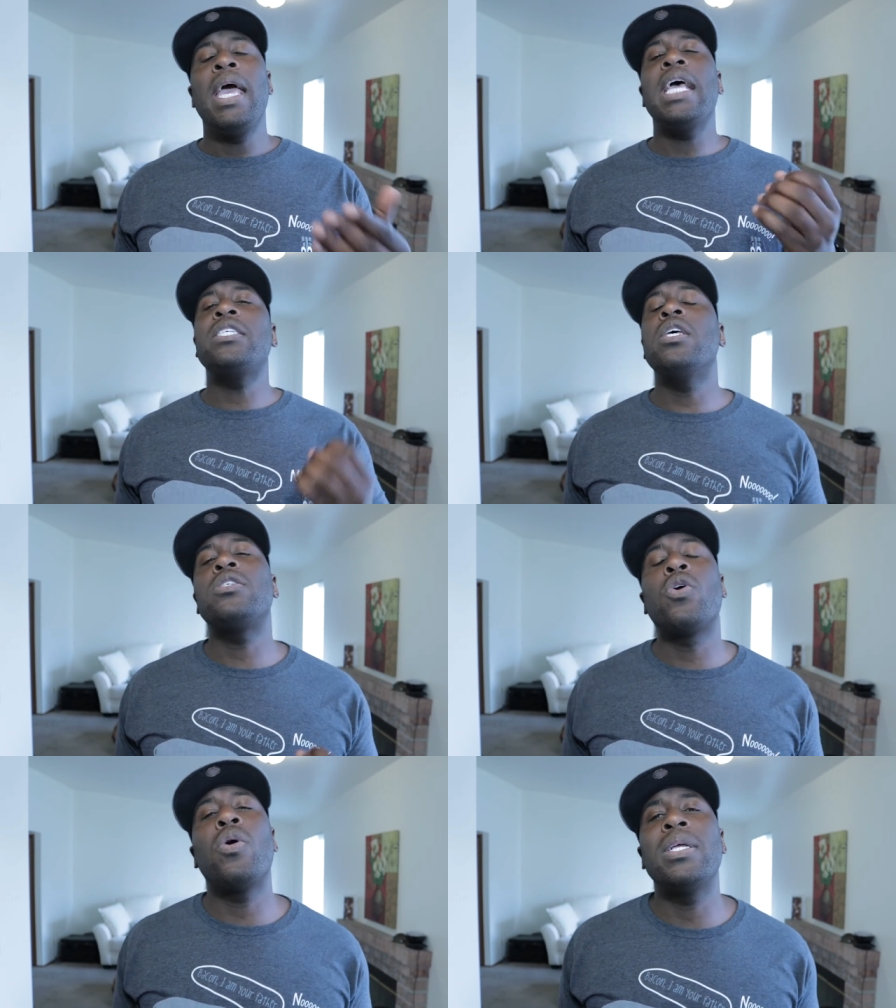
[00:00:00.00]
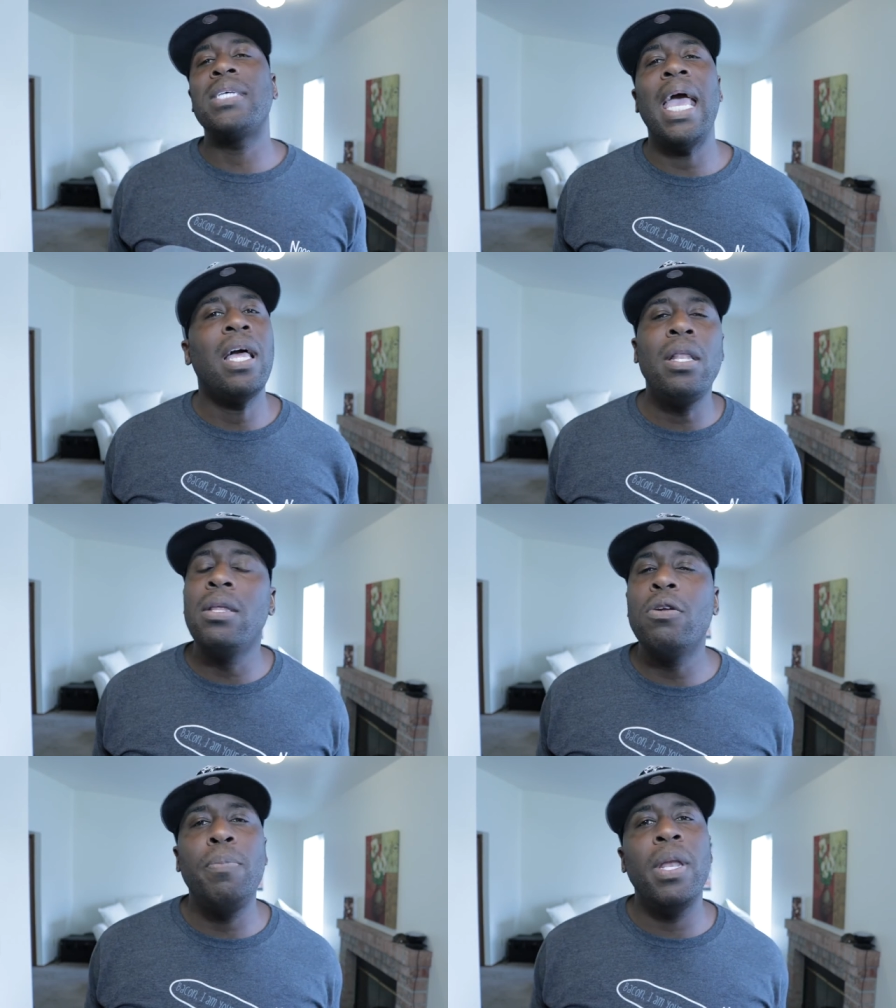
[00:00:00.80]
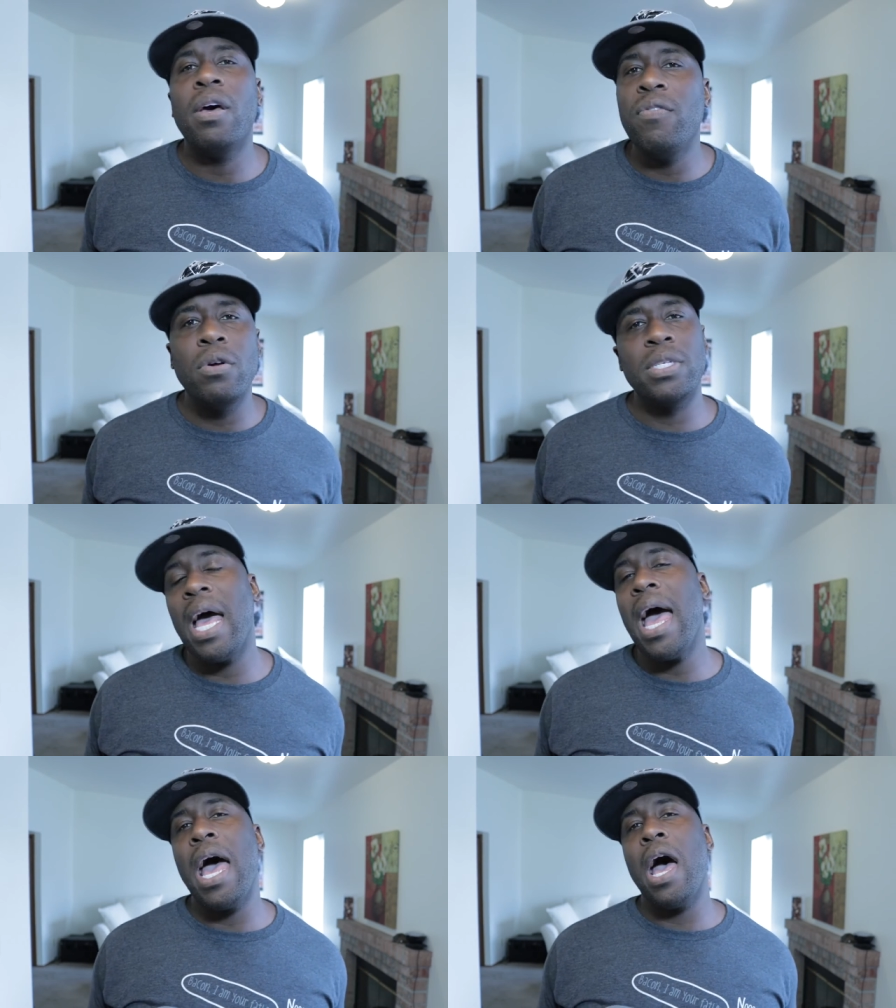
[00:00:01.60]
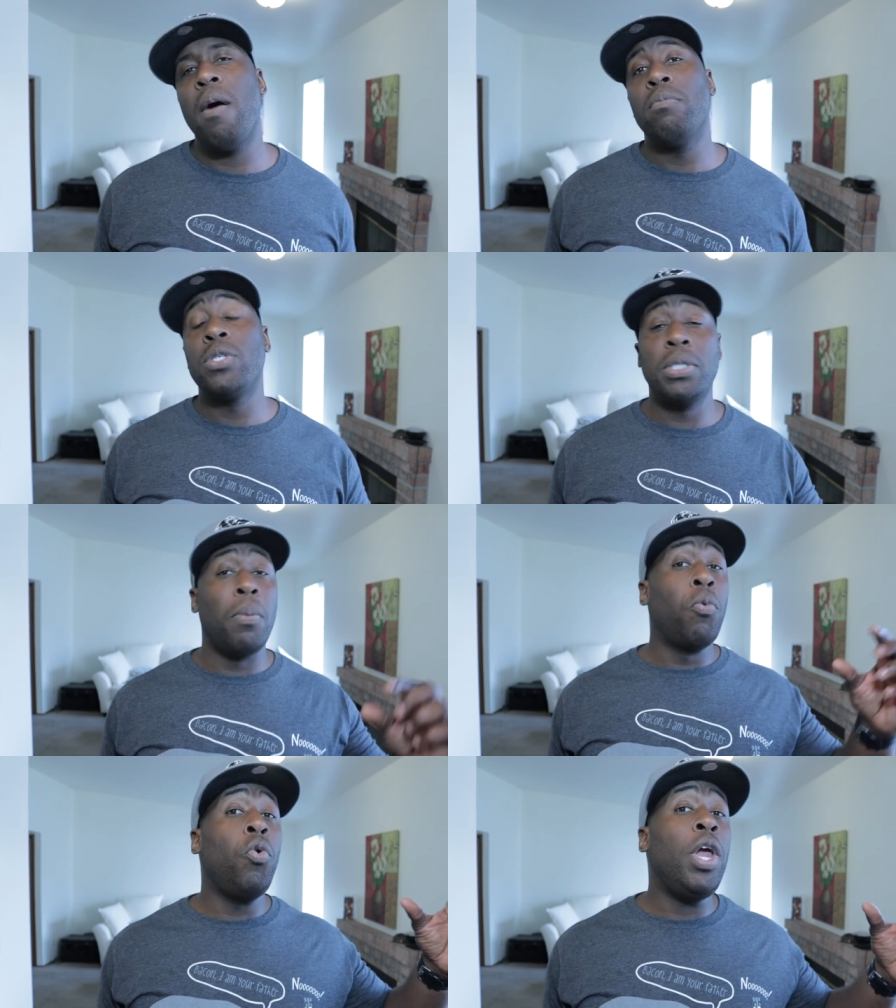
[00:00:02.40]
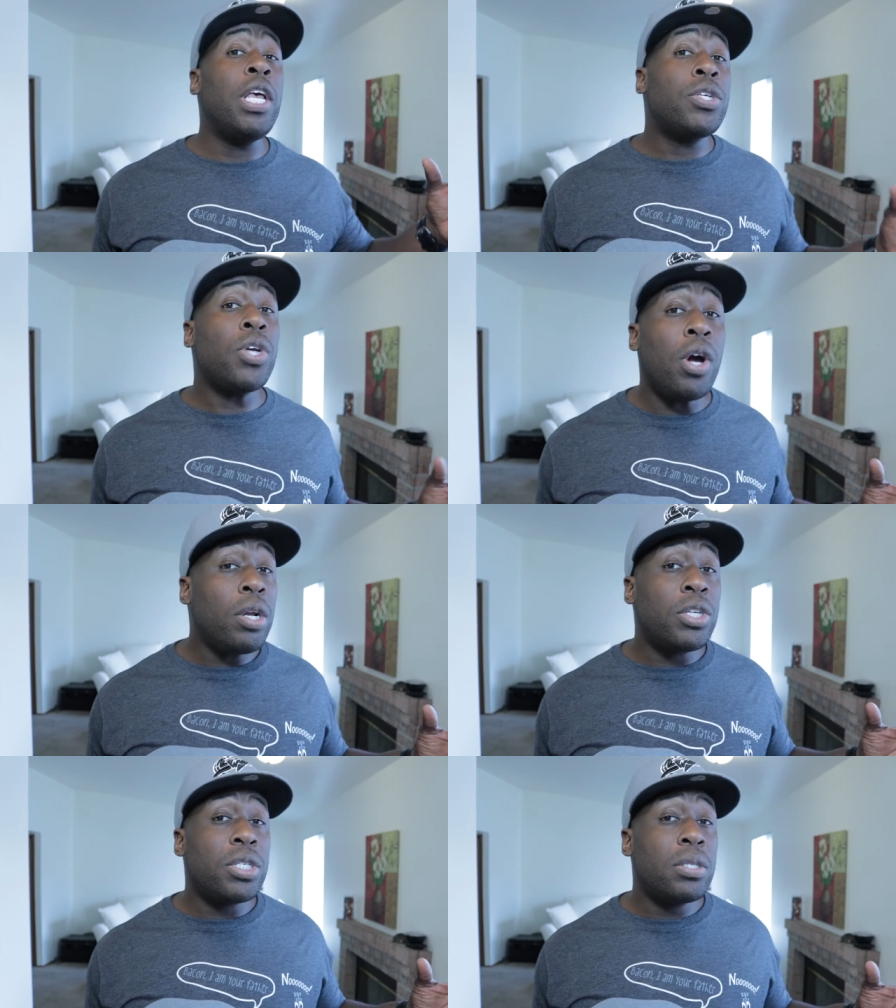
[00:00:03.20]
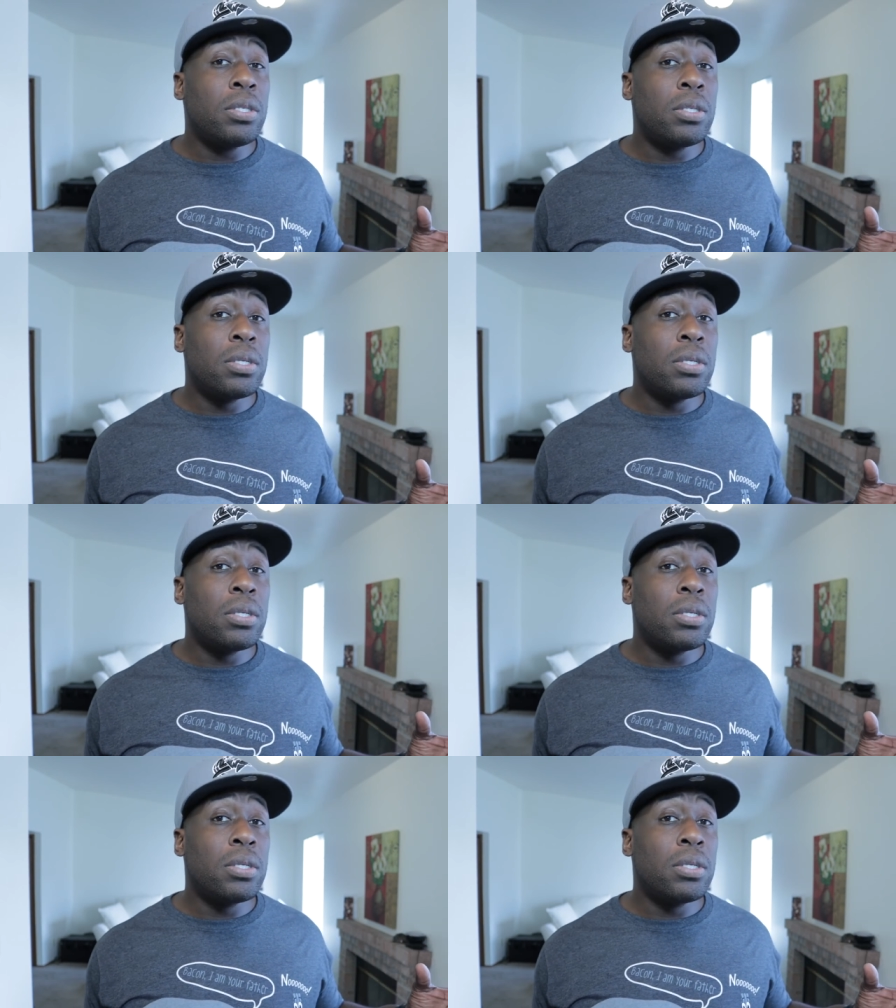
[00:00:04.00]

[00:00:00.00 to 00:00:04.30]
It's just going to take a little bit of your time, some research,